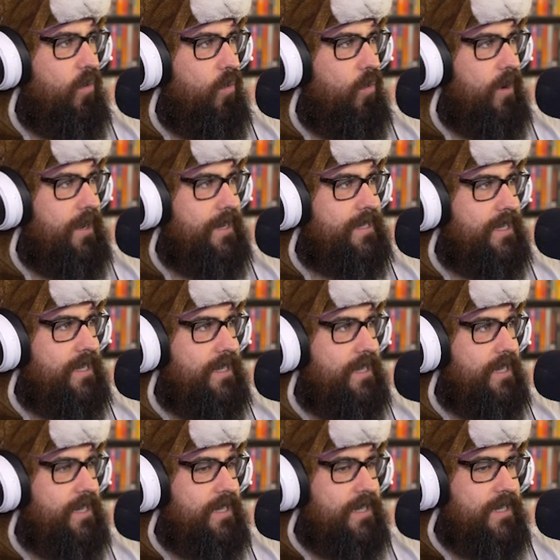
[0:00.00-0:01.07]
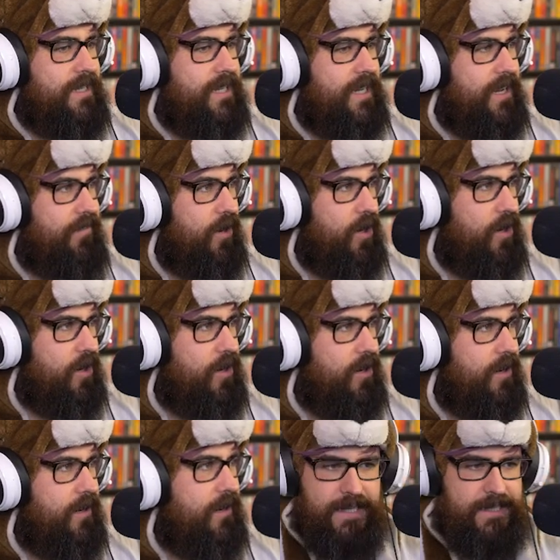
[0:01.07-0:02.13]
what to give
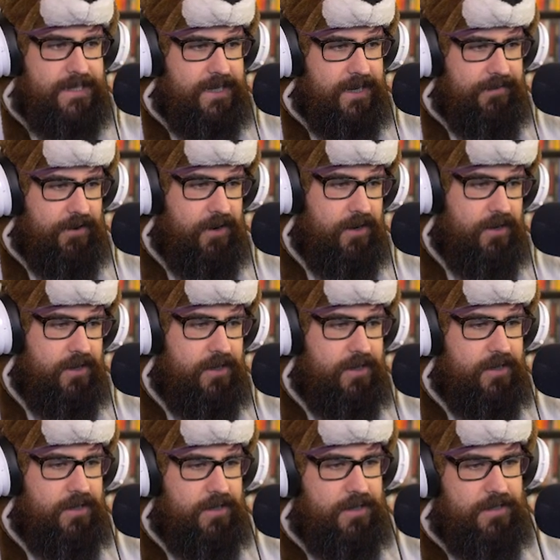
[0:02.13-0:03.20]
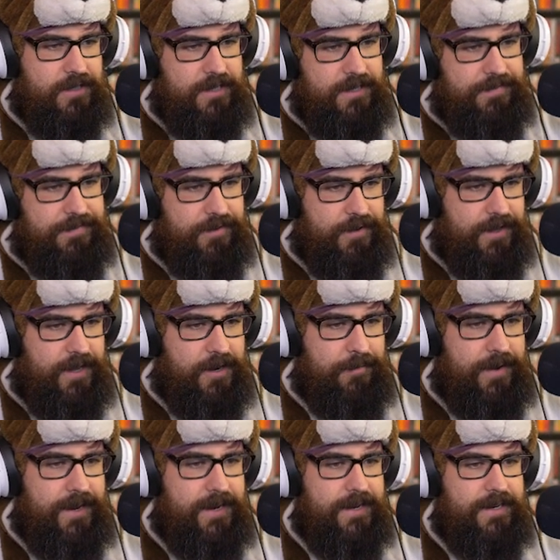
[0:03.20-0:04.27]
her. Let's give her the fully
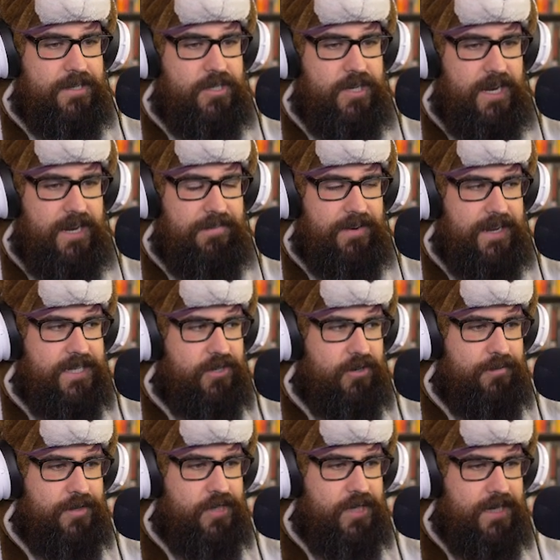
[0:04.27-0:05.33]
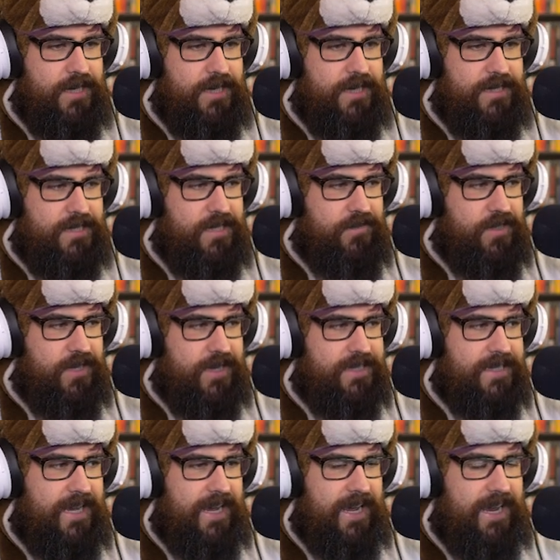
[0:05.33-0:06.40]
automated shaved ice cream machine. See if she
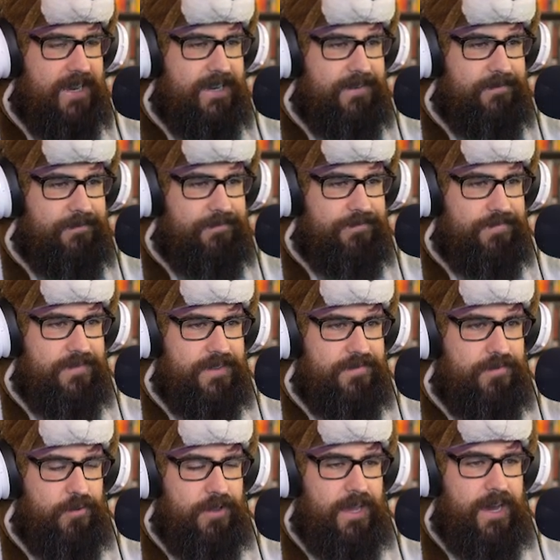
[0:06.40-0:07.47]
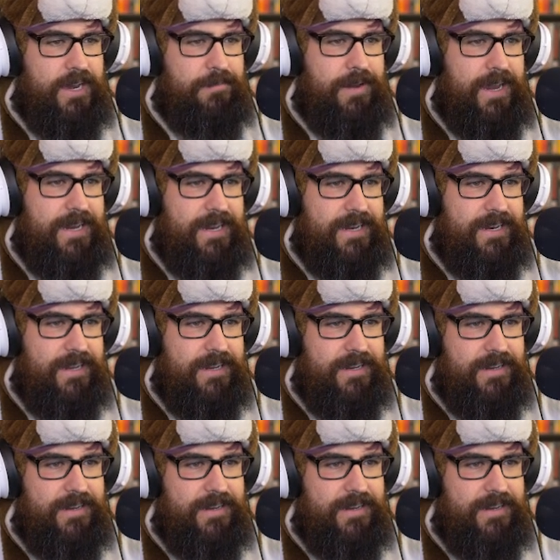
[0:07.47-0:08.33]
likes that. It's fully automated.